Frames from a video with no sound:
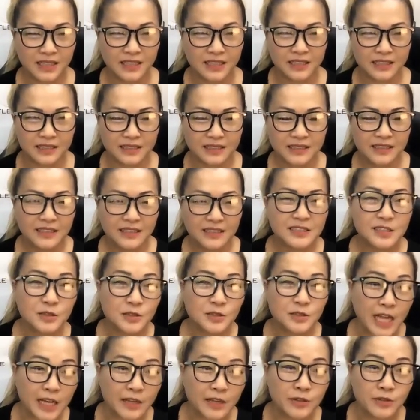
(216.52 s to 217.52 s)
Yeah. So
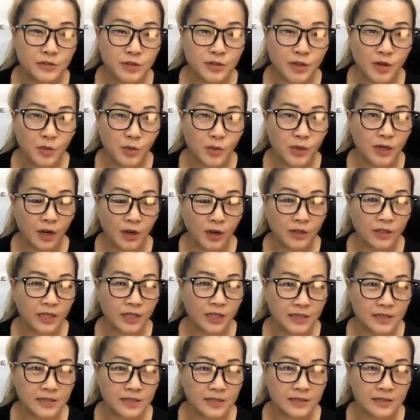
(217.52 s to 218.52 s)
now you know what Art and
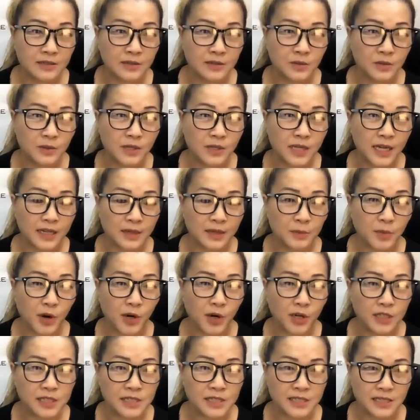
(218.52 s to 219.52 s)
Hustle, what kind of
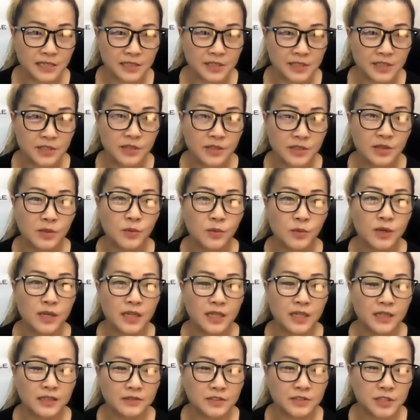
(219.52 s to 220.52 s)
parties I do, what
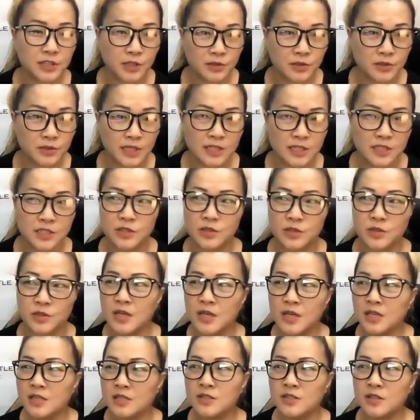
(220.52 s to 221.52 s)
kind of shows I do.
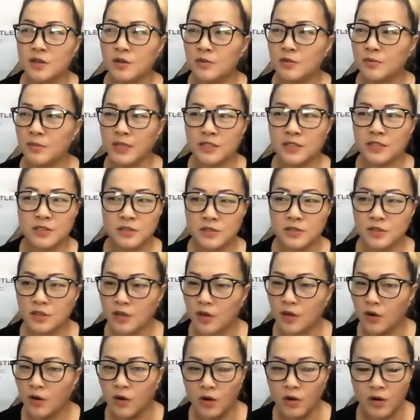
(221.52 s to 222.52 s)
So my shows are
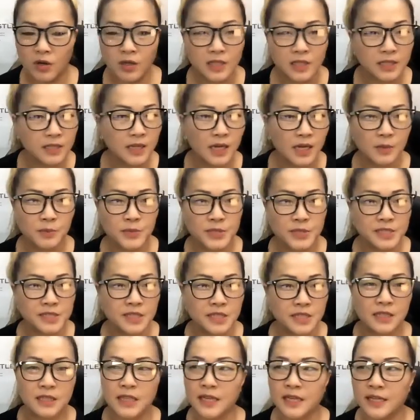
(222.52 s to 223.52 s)
all
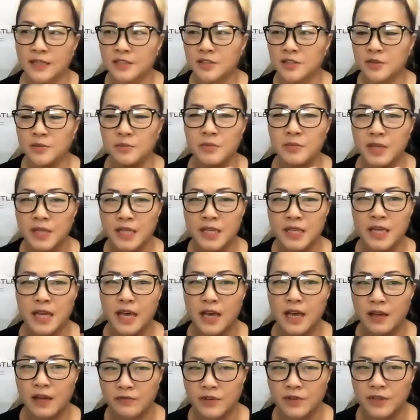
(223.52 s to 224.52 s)
encompassing. Like, to me,
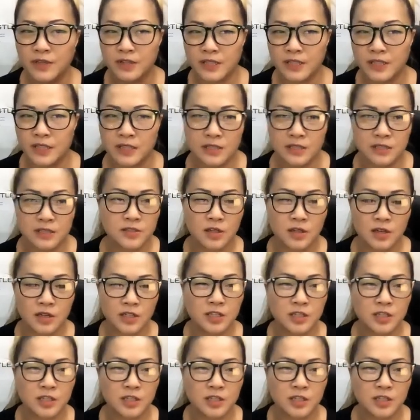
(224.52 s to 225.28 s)
everything is art.